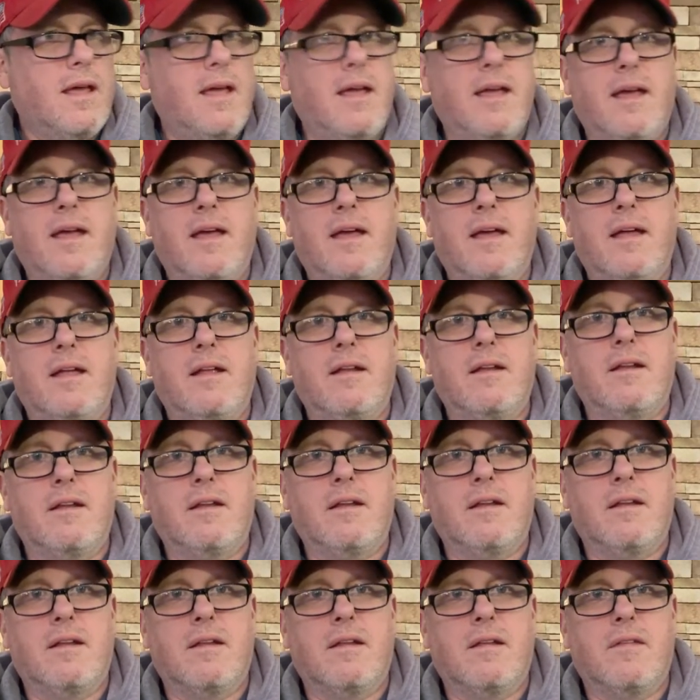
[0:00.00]

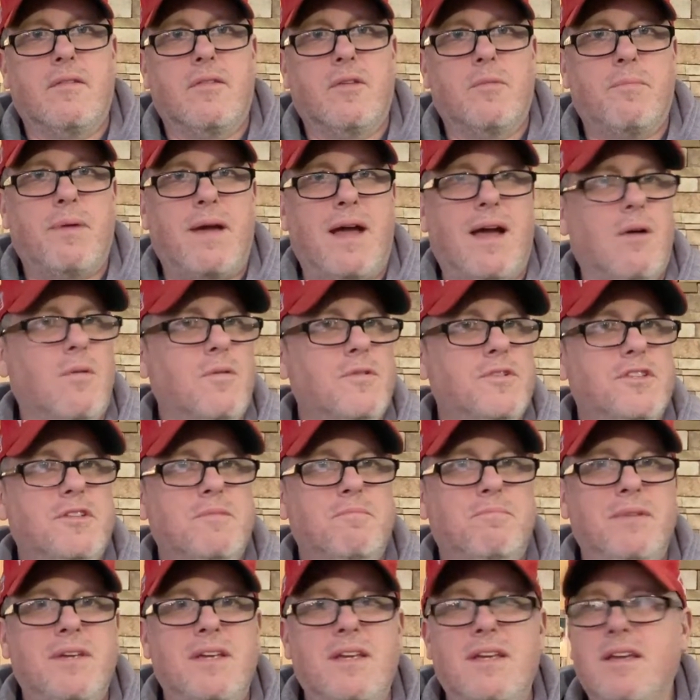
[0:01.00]
And the powers
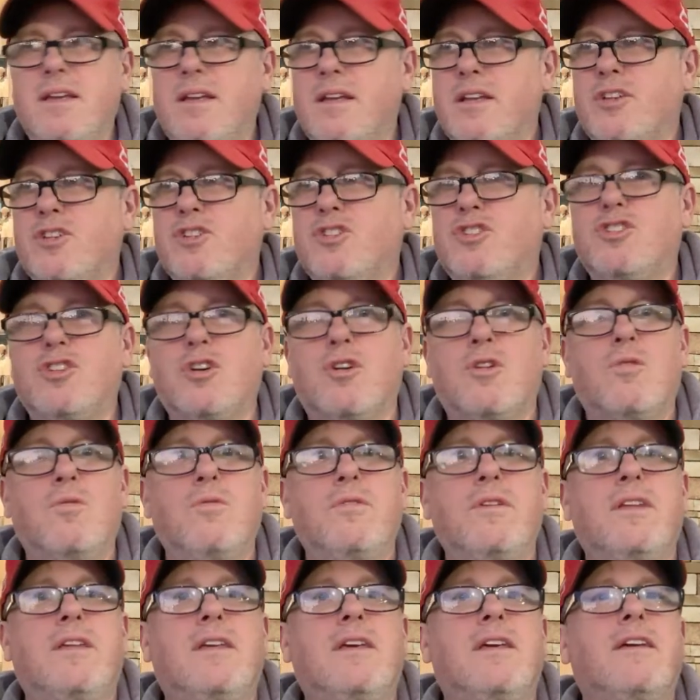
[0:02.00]
that be
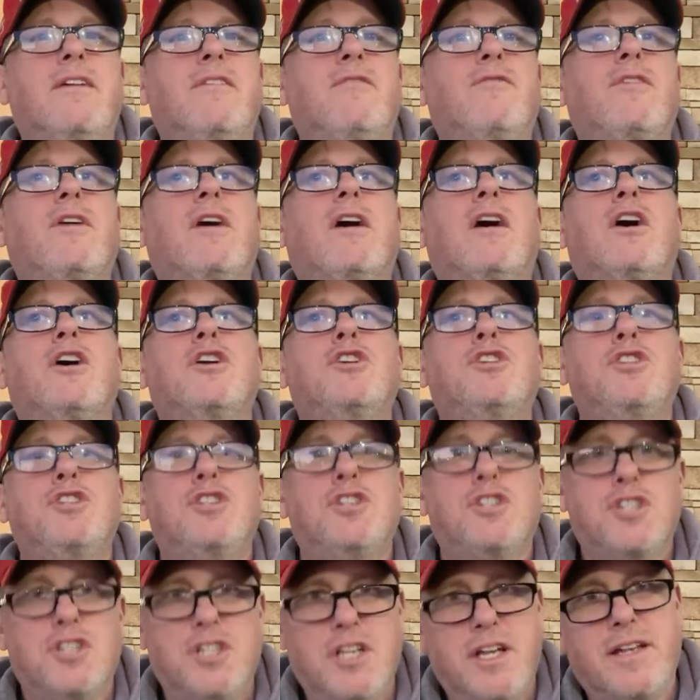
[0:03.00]
don't give a
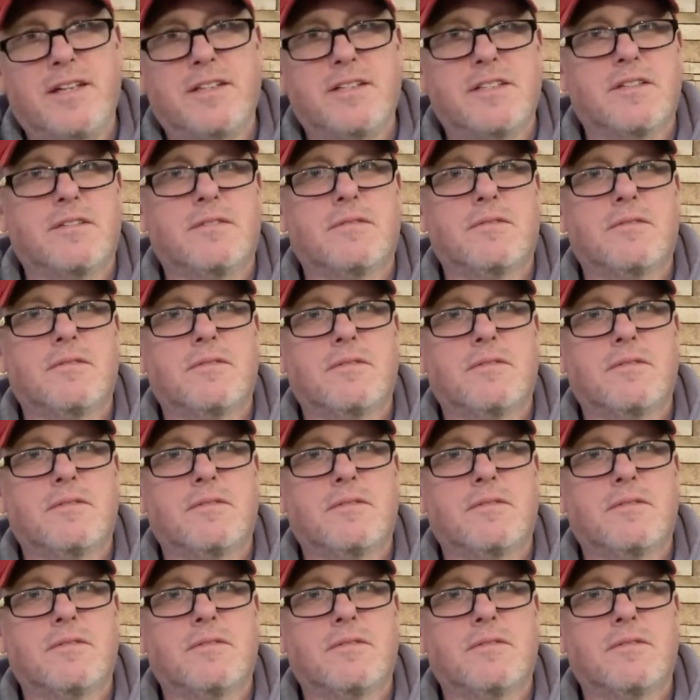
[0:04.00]
shit.